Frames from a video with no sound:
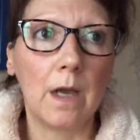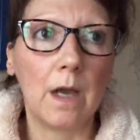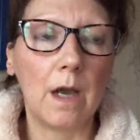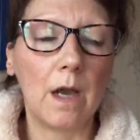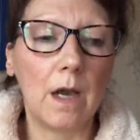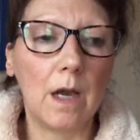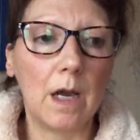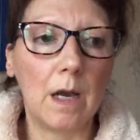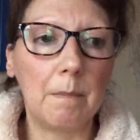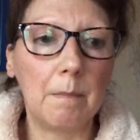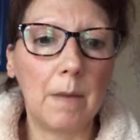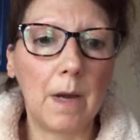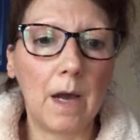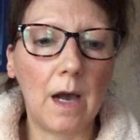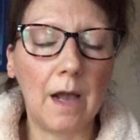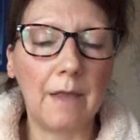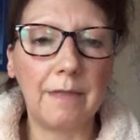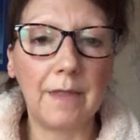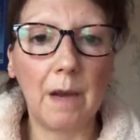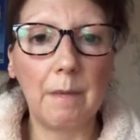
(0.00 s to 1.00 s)

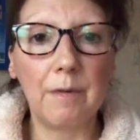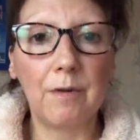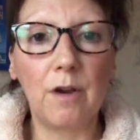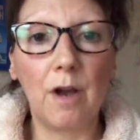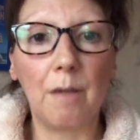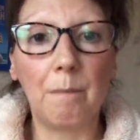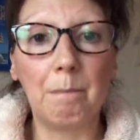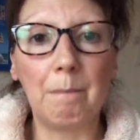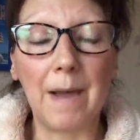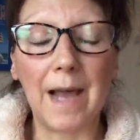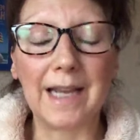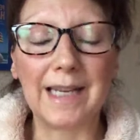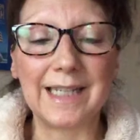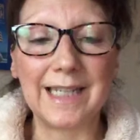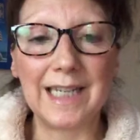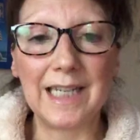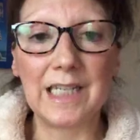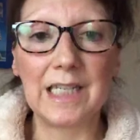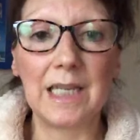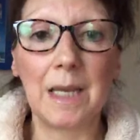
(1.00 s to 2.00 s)
And then we've got
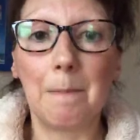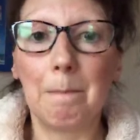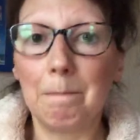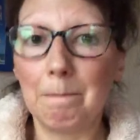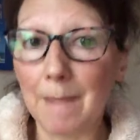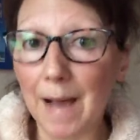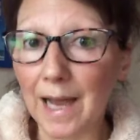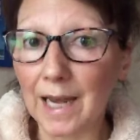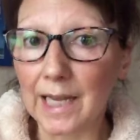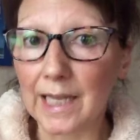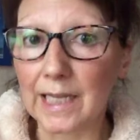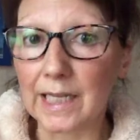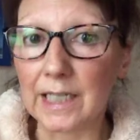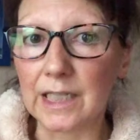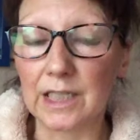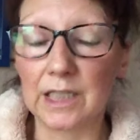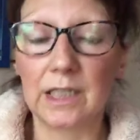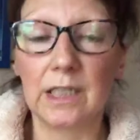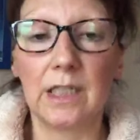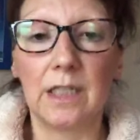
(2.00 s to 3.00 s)
magnesium
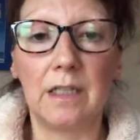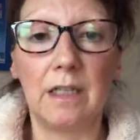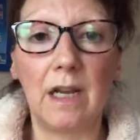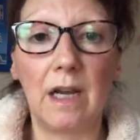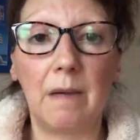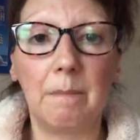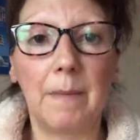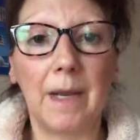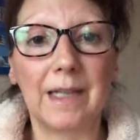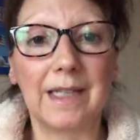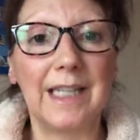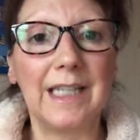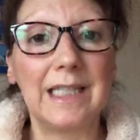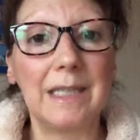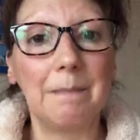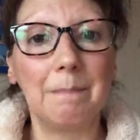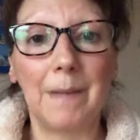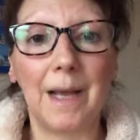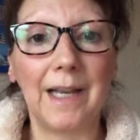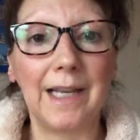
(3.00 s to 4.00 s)
malate. Now,
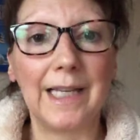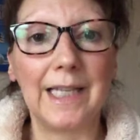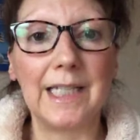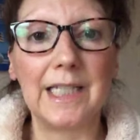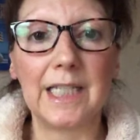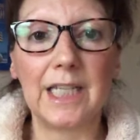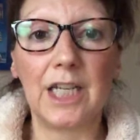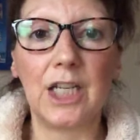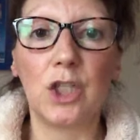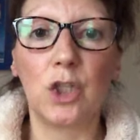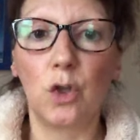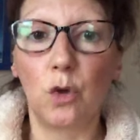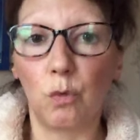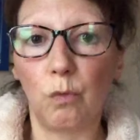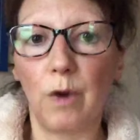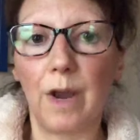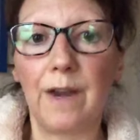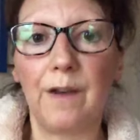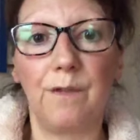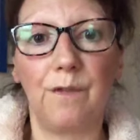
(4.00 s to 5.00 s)
magnesium malate is
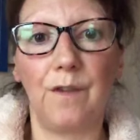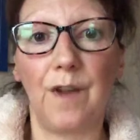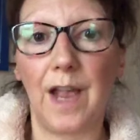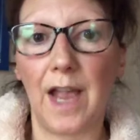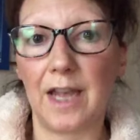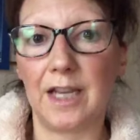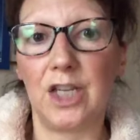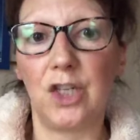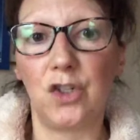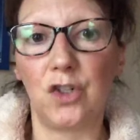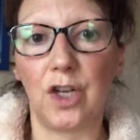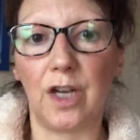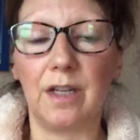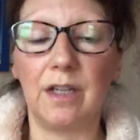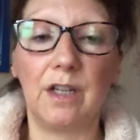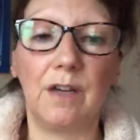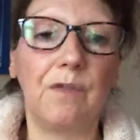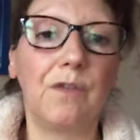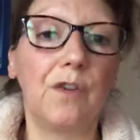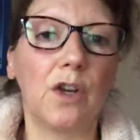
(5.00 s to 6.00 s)
great for energy
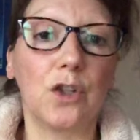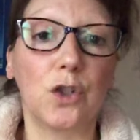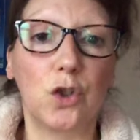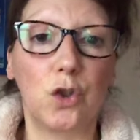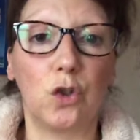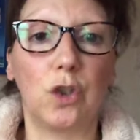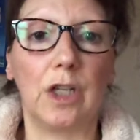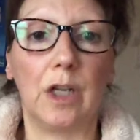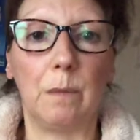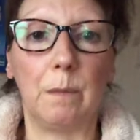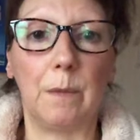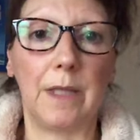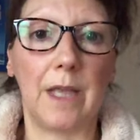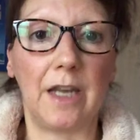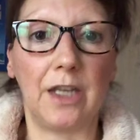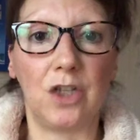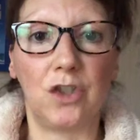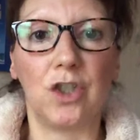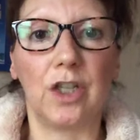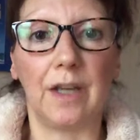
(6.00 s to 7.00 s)
if you're struggling with
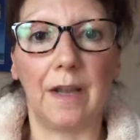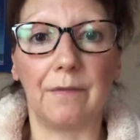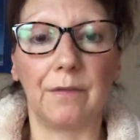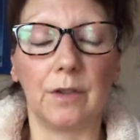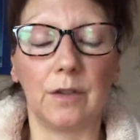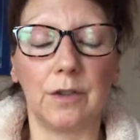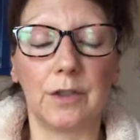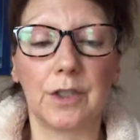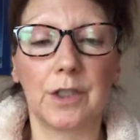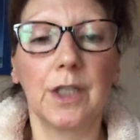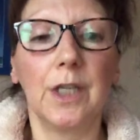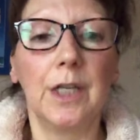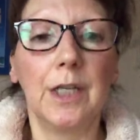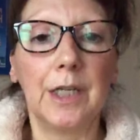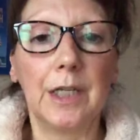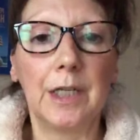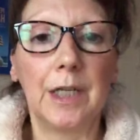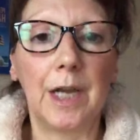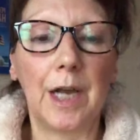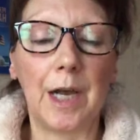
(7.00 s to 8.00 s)
energy levels.
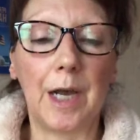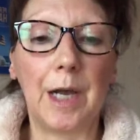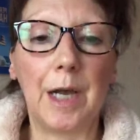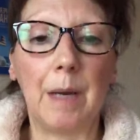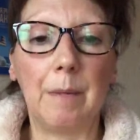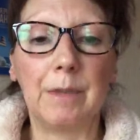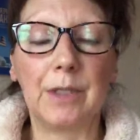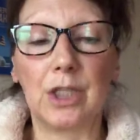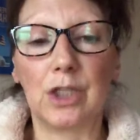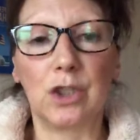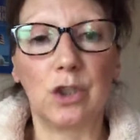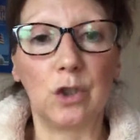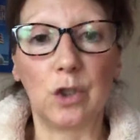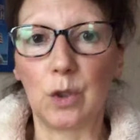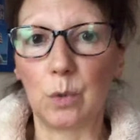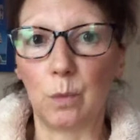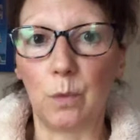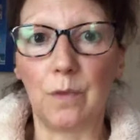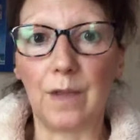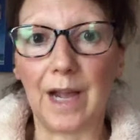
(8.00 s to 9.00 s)
This is another
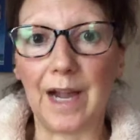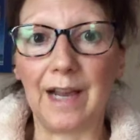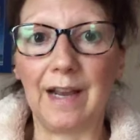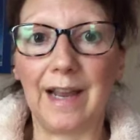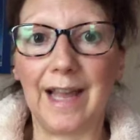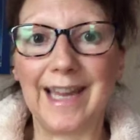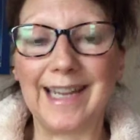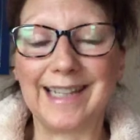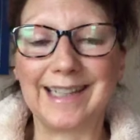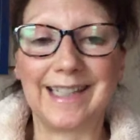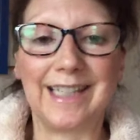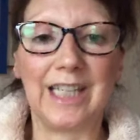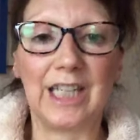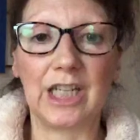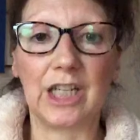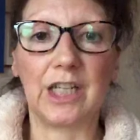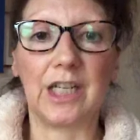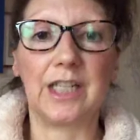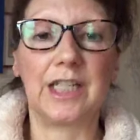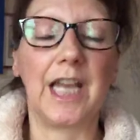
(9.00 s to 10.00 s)
one that I like that you
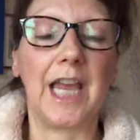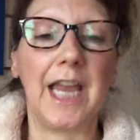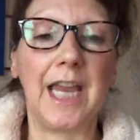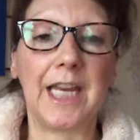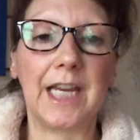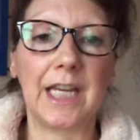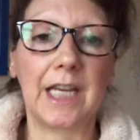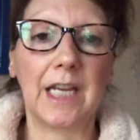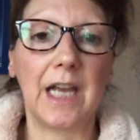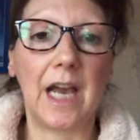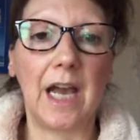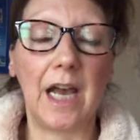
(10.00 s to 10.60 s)
can take.